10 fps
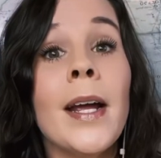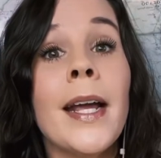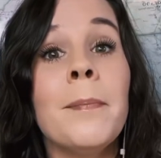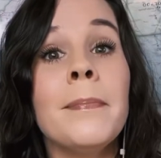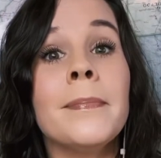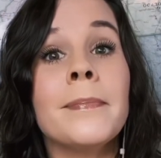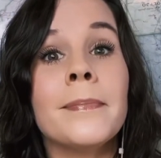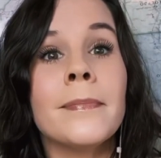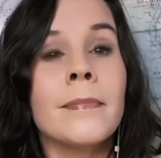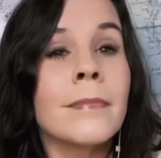am."
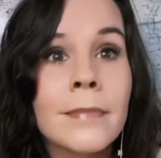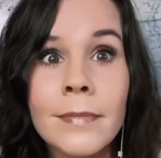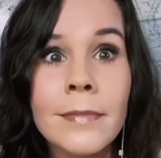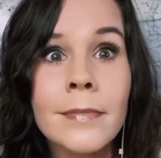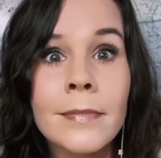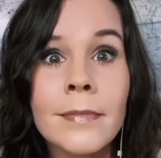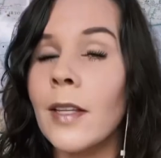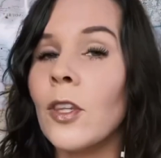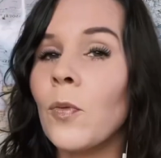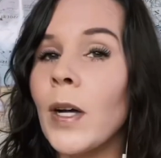
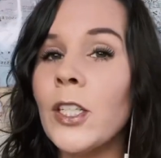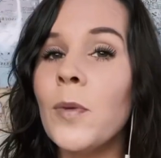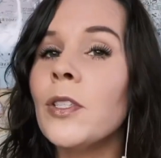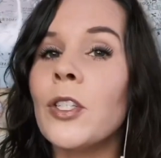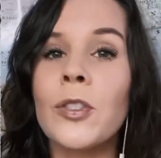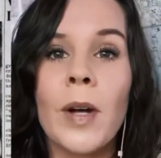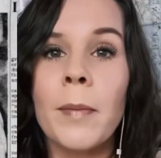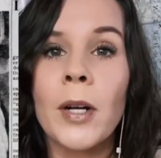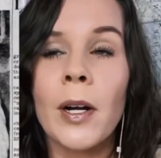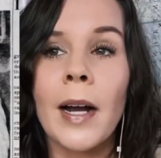The rescuers described her